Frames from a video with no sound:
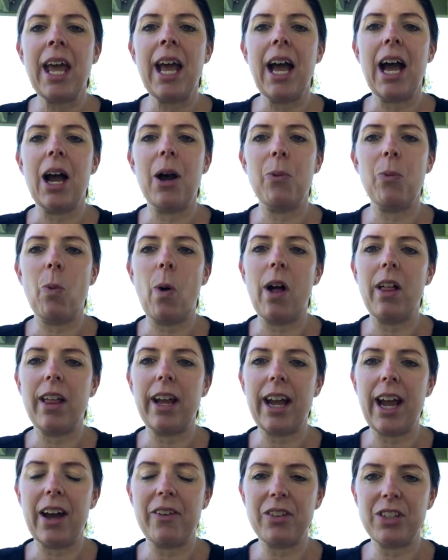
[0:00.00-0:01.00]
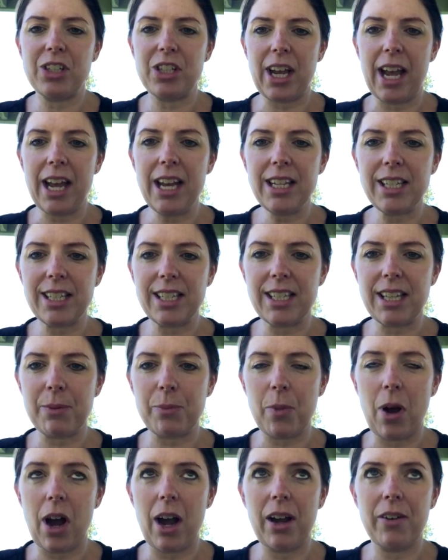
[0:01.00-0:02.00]
while I have a chance.
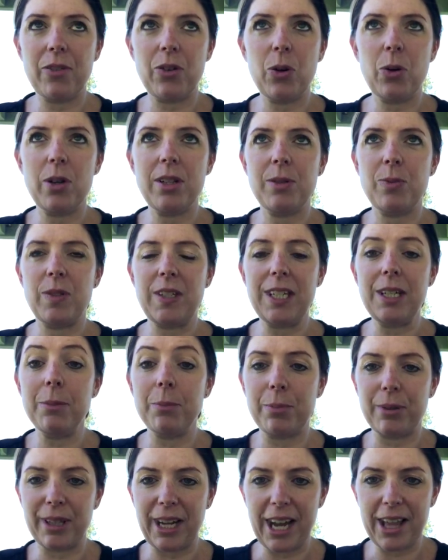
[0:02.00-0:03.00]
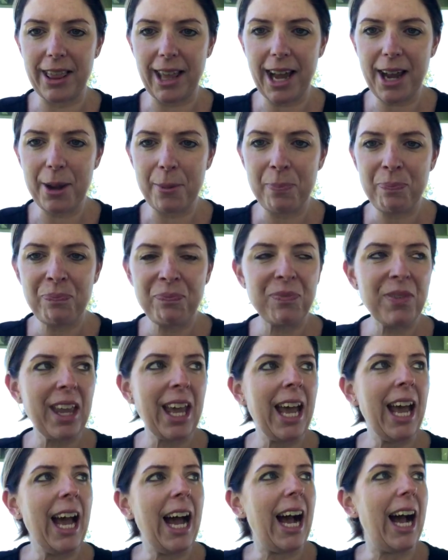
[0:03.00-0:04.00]
I of course didn't plan
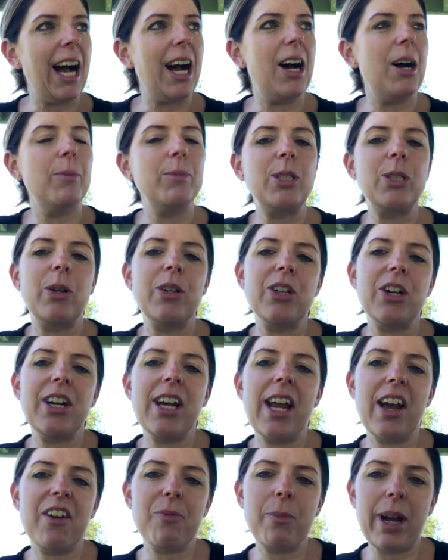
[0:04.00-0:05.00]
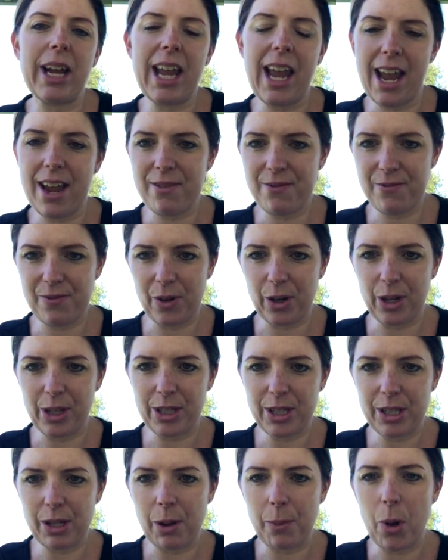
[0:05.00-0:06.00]
that. So I don't have my
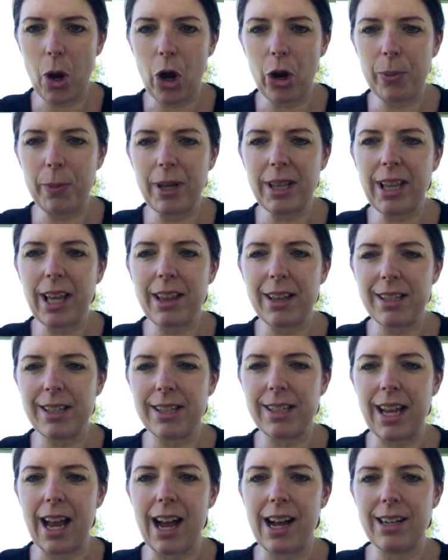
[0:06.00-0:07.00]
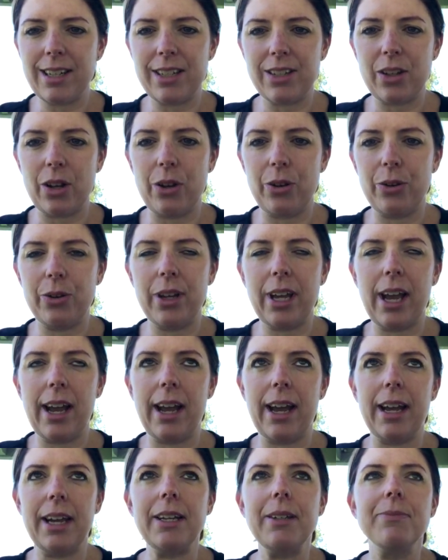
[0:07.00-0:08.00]
headphones, so I'm hoping that the sound is
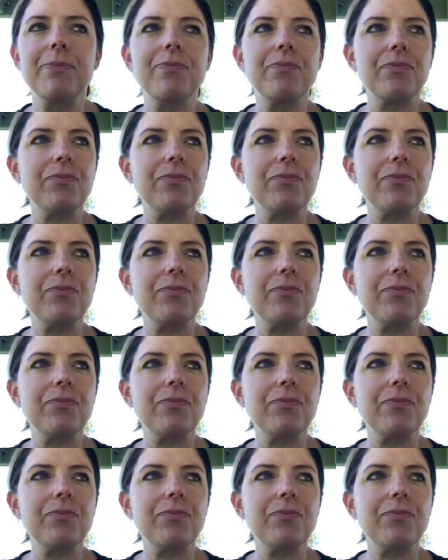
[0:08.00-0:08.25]
okay.